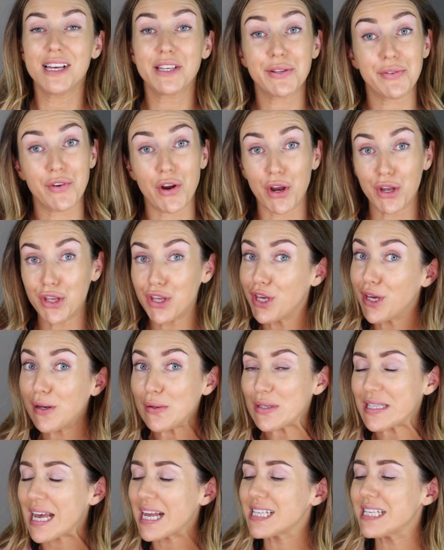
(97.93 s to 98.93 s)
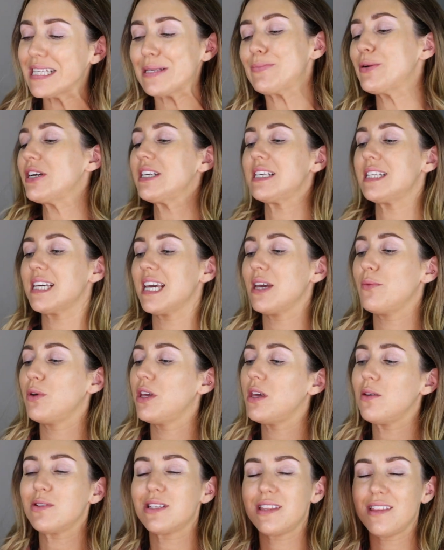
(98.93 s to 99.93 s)
So we've got a new setting spray today.
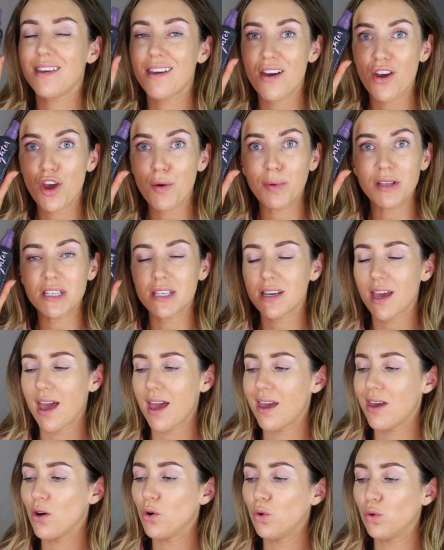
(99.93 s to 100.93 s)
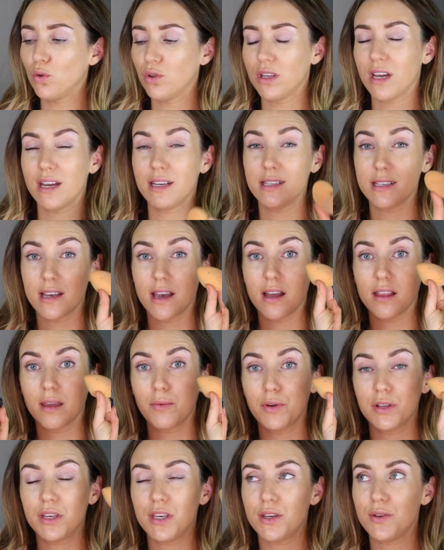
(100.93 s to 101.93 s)
We're using the Urban Decay All Nighter, and
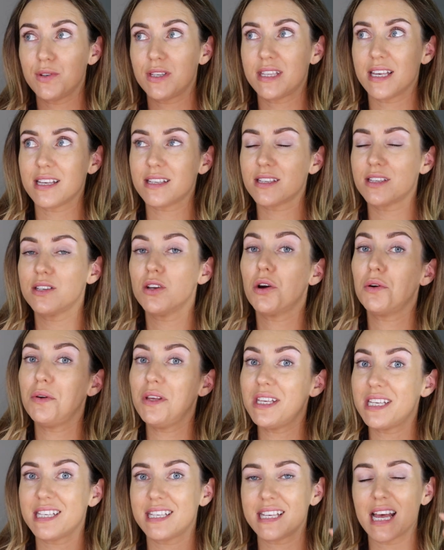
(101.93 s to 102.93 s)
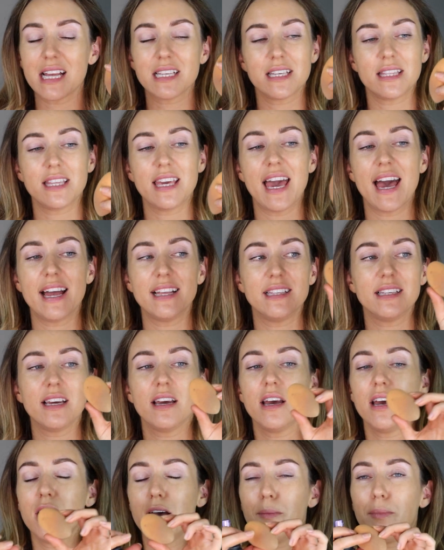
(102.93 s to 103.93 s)
I'm going to use this not only to set at the end,
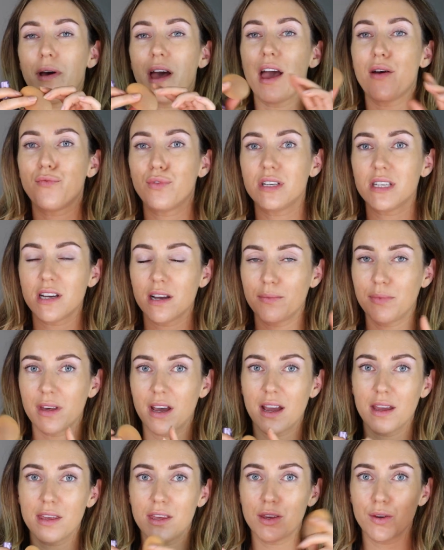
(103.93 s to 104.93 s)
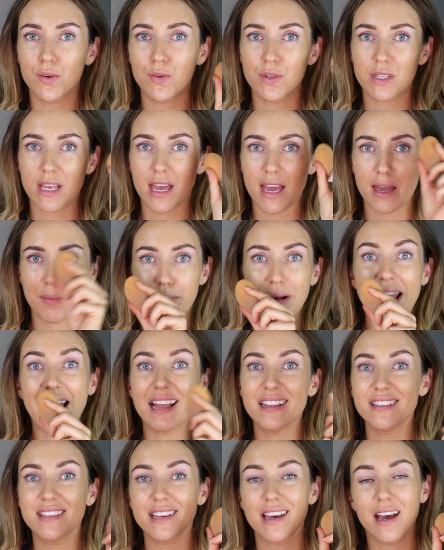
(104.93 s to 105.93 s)
but every time that I use a
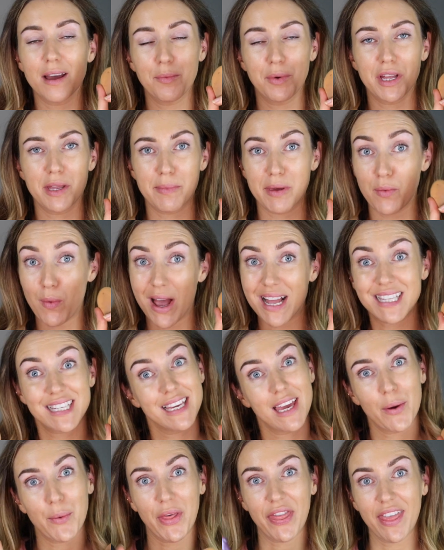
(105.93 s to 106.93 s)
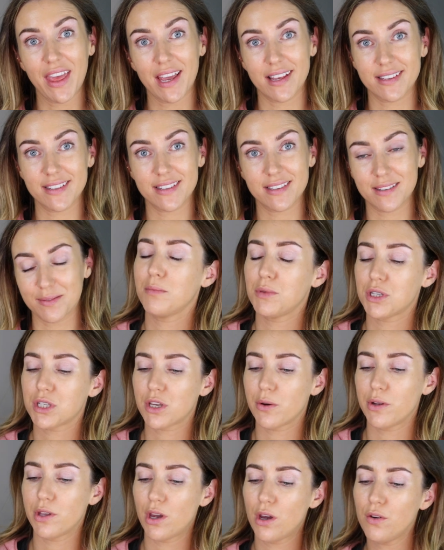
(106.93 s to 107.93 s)
blender, I'm going to be wetting it with this. I'm
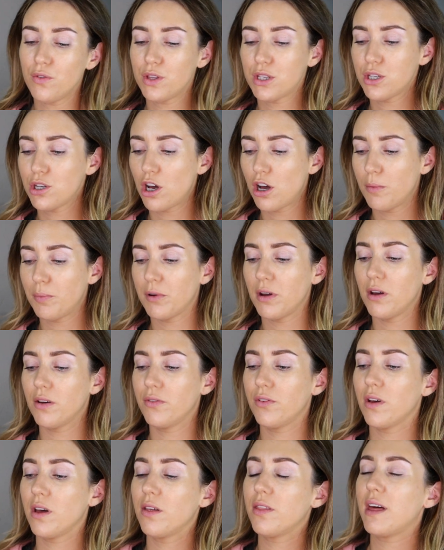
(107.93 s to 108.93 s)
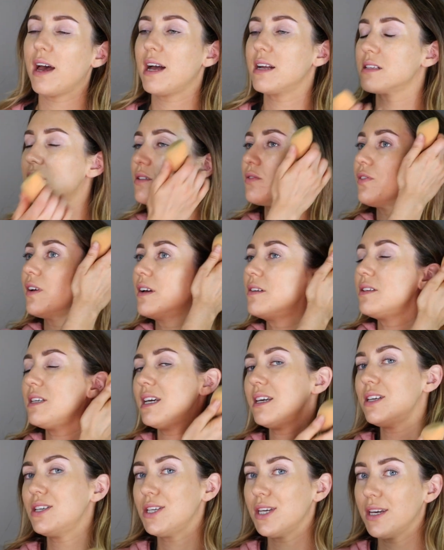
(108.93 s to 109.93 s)
just going over the top of that
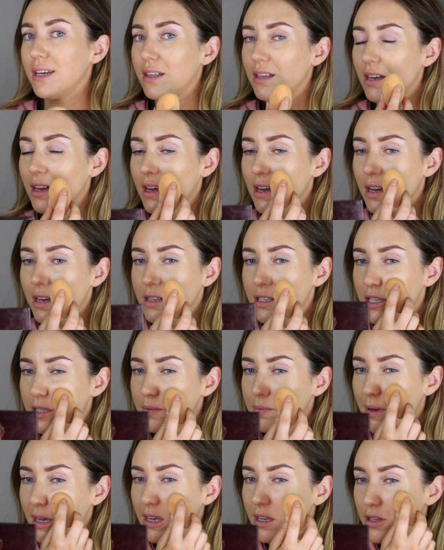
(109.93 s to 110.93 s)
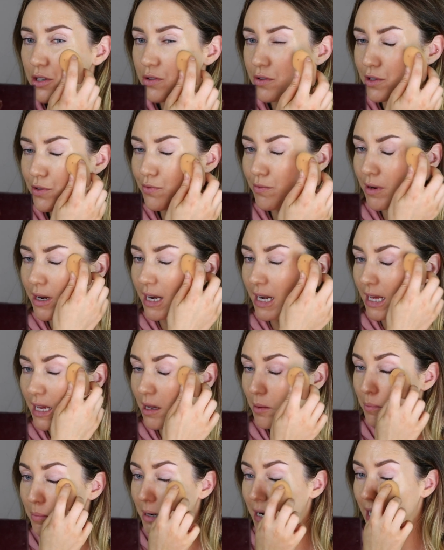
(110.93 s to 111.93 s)
foundation, just making sure it's
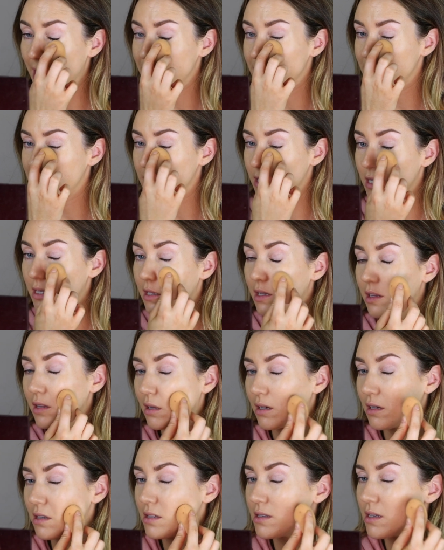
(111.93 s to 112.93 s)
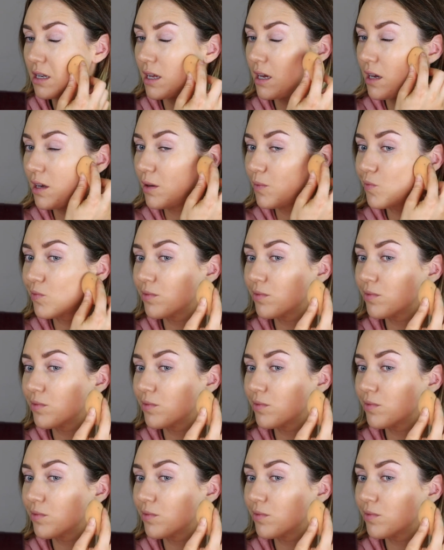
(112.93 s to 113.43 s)
really blended in and nicely.